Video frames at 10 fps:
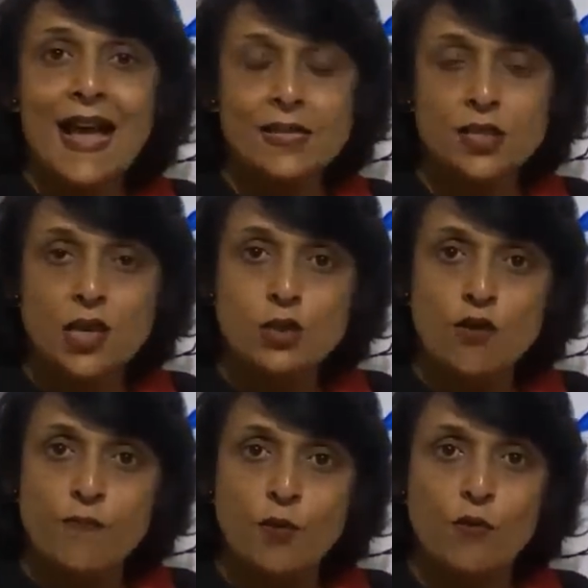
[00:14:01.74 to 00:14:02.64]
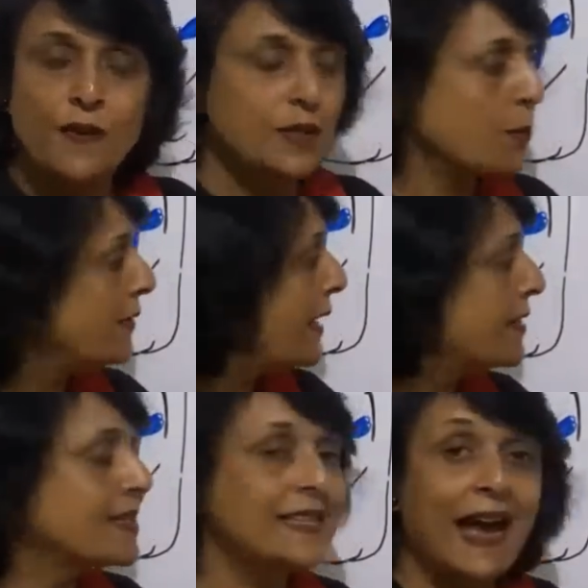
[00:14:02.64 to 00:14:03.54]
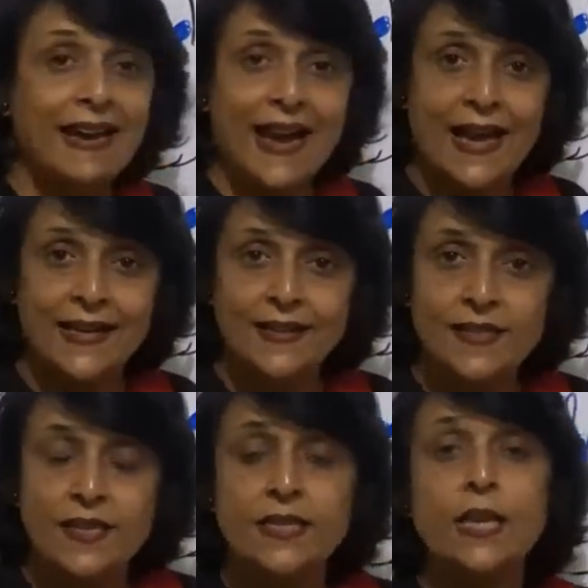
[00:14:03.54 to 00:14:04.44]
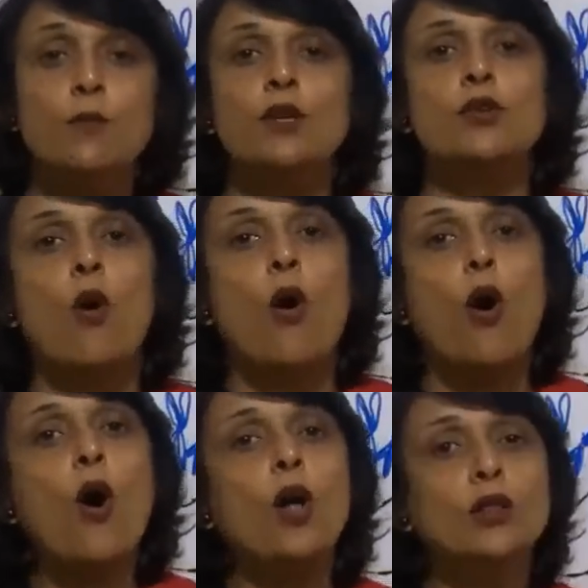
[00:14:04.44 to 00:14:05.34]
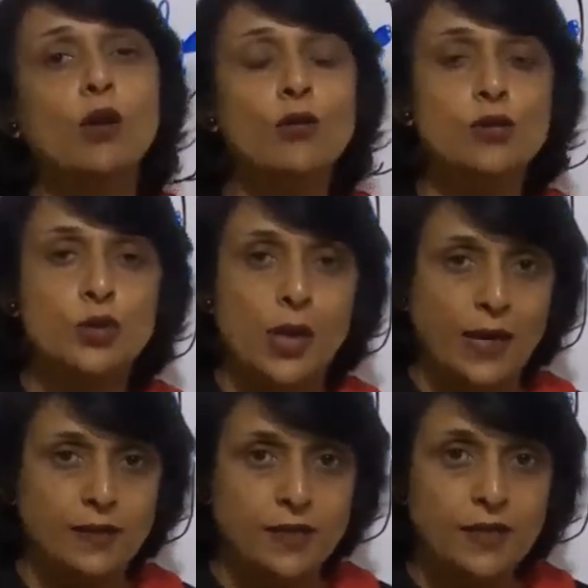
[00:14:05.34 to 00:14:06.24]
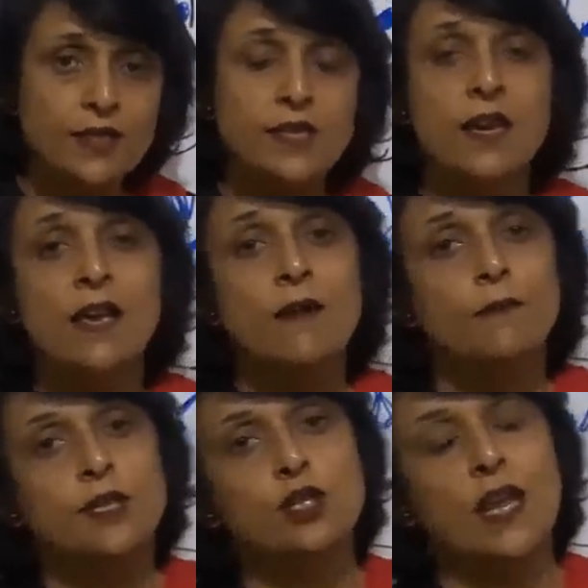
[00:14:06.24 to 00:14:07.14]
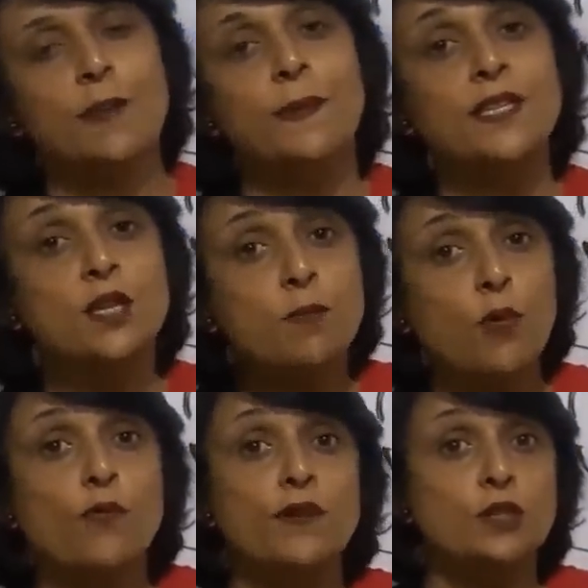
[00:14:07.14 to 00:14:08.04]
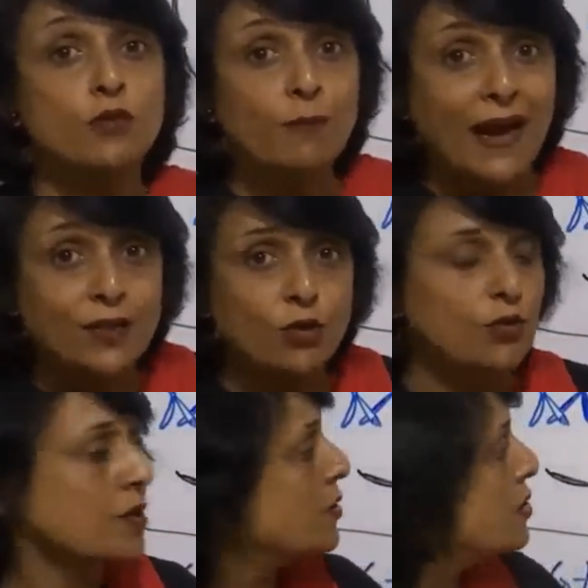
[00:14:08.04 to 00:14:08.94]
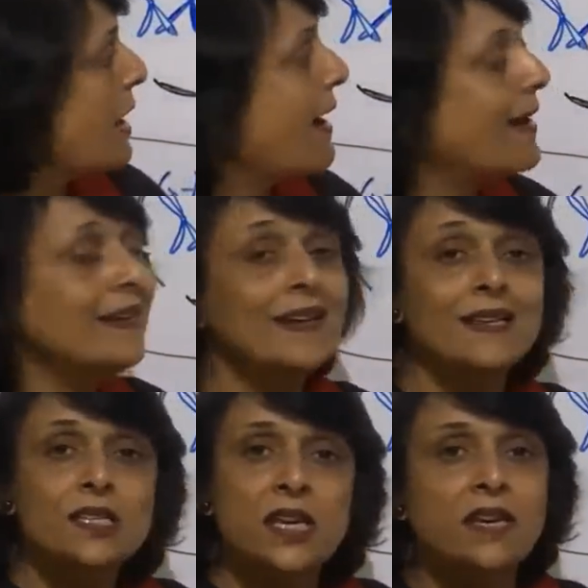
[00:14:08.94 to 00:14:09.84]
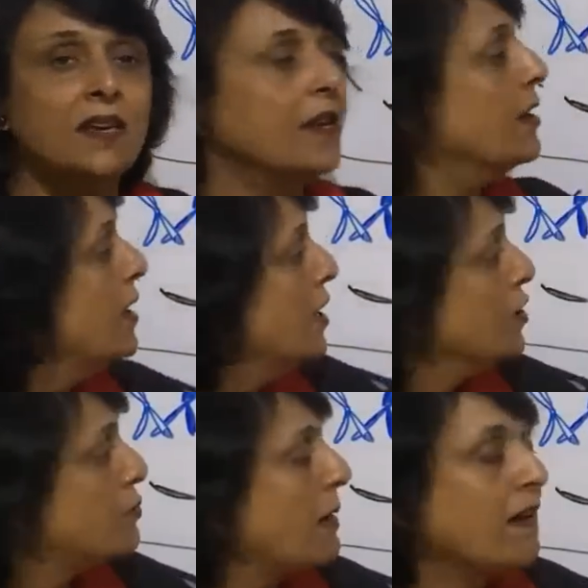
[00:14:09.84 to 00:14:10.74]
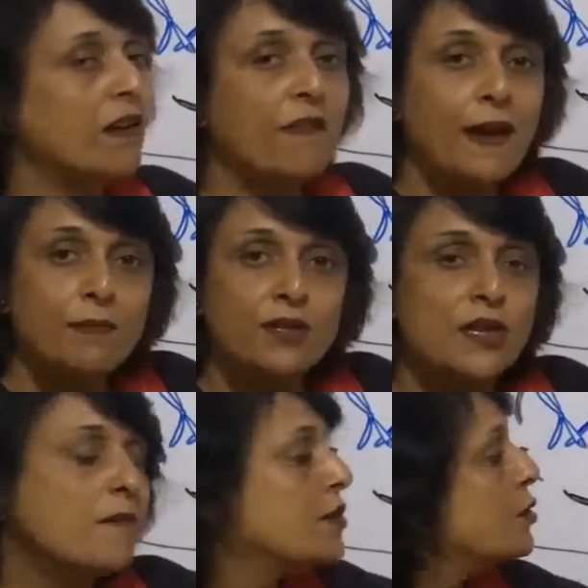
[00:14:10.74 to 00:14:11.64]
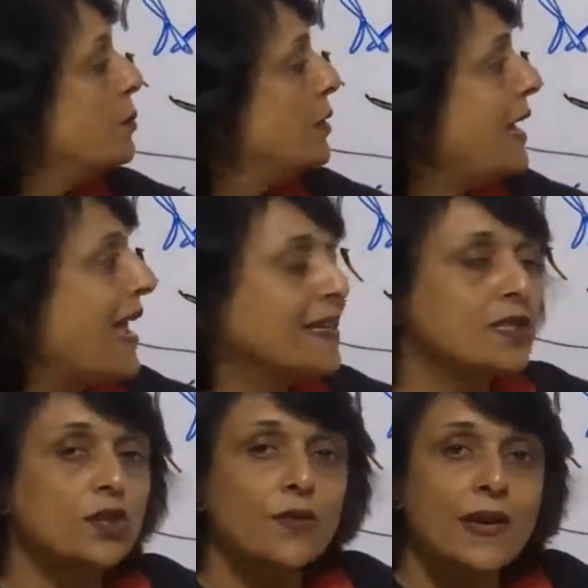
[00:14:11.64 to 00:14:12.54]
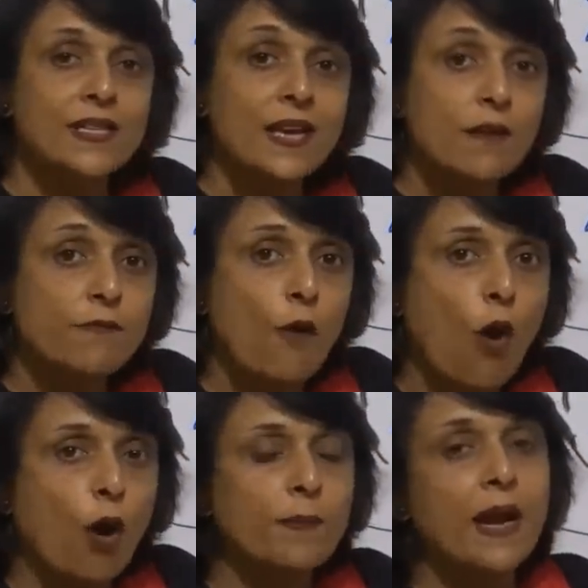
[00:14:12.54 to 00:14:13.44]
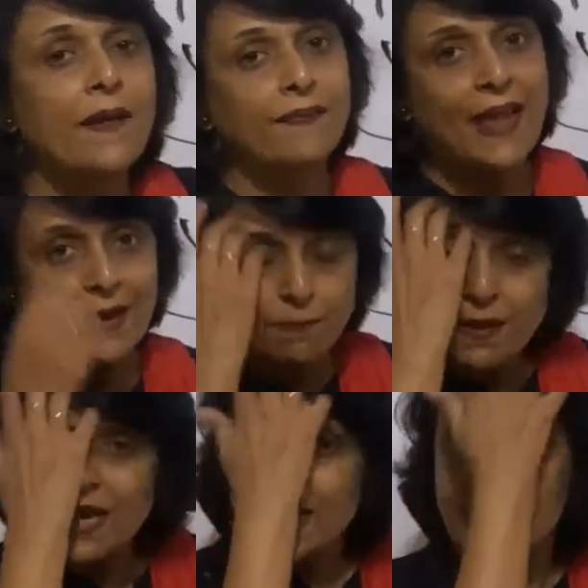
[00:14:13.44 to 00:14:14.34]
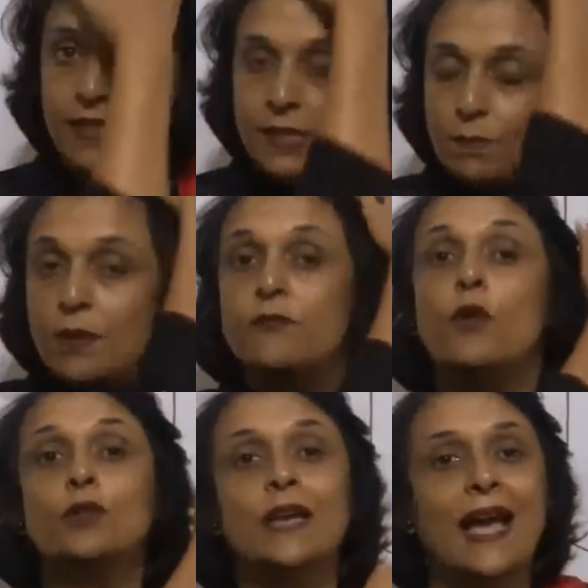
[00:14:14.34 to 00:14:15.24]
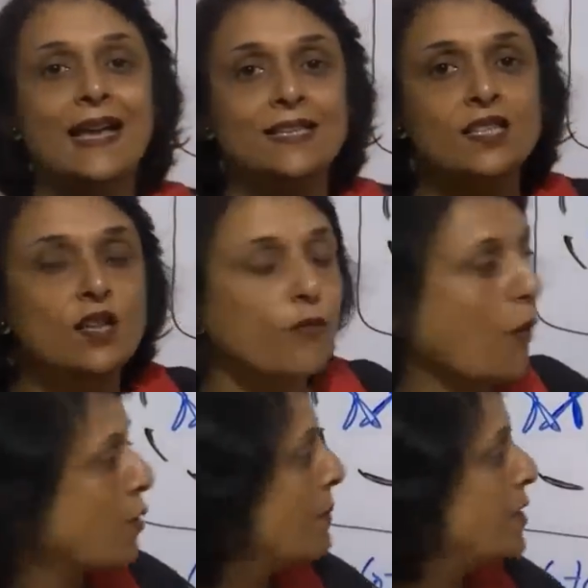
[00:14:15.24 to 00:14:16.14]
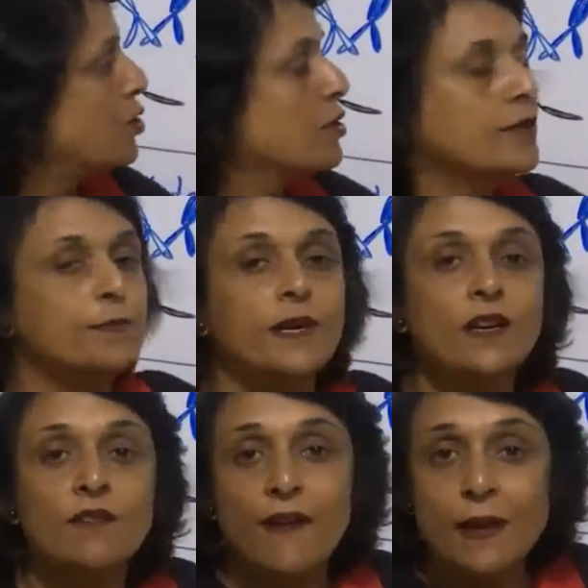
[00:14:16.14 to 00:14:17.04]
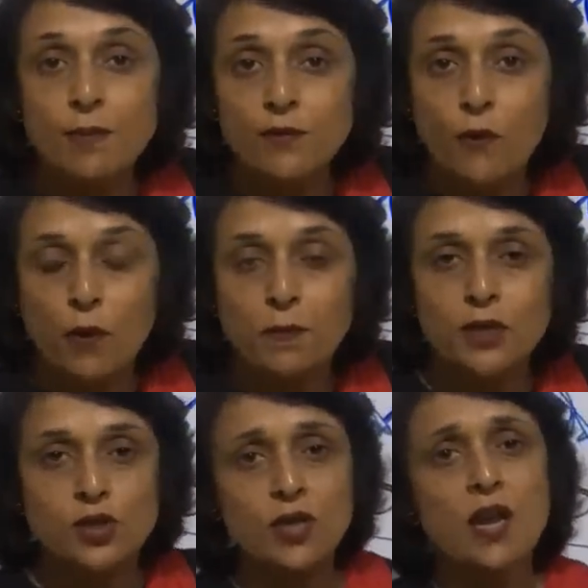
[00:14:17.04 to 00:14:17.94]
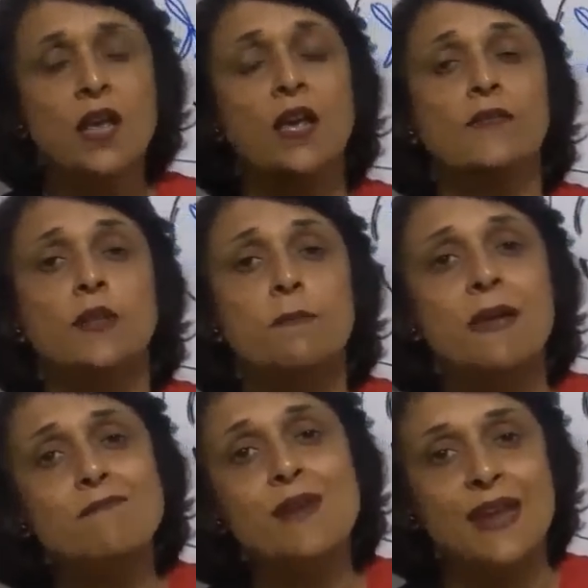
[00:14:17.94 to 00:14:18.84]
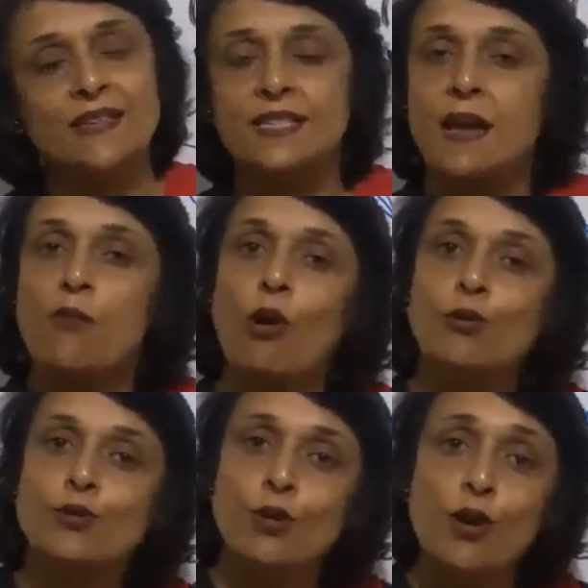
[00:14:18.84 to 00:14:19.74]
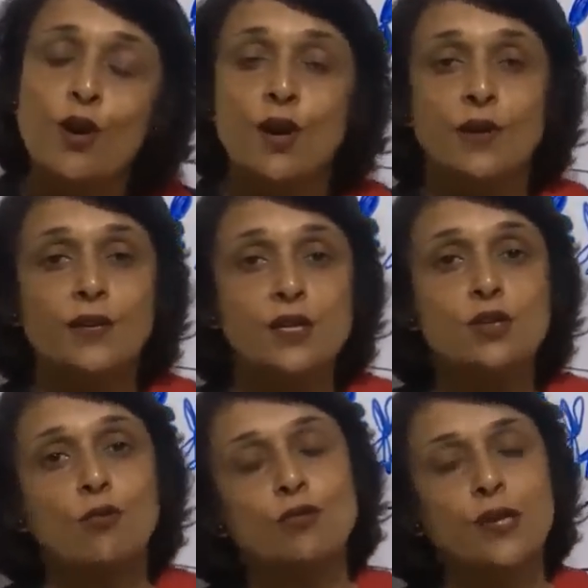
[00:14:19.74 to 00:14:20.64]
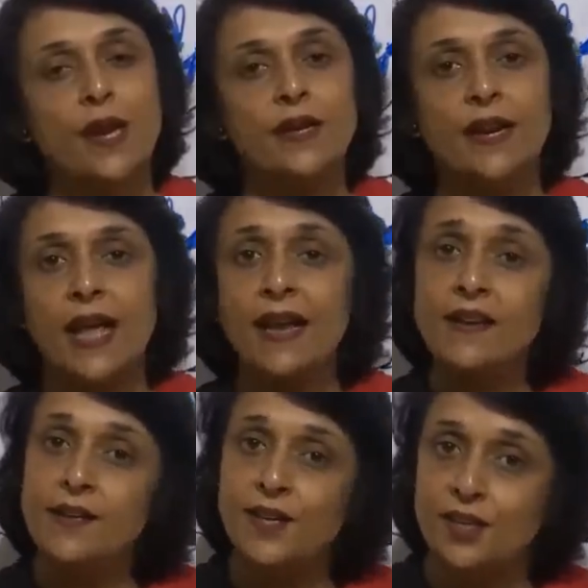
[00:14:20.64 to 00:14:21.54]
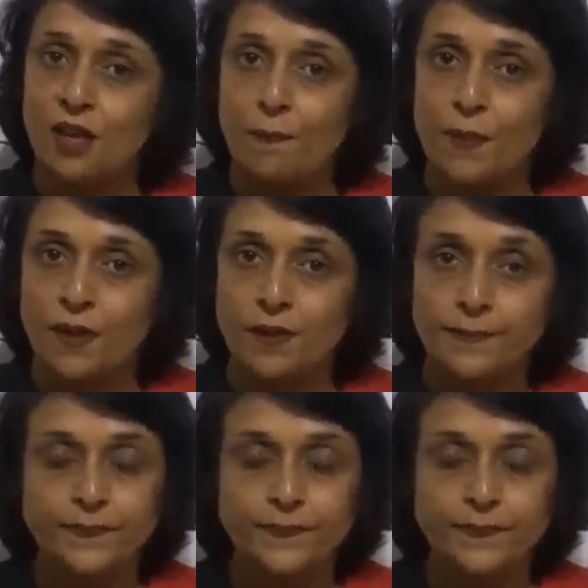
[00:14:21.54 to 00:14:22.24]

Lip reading: last stage of prophase 1, that is dikinesis, in which all those changes which take place in prophase of mitosis are seen here. Spindle fibers are visible, aster rays are formed. That means before the aster formation, spindle fiber formation, the membranes have also dissociated and disappeared.